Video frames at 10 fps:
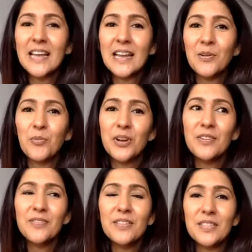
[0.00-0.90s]
And one
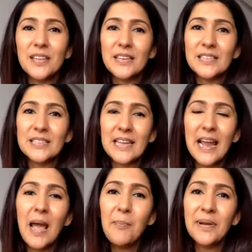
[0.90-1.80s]
of the things that
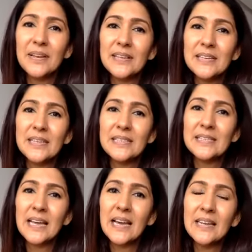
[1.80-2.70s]
happened is
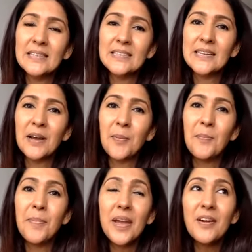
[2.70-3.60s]
that
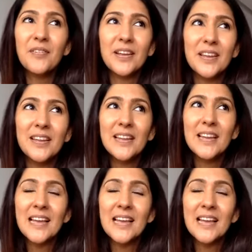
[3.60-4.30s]
Mary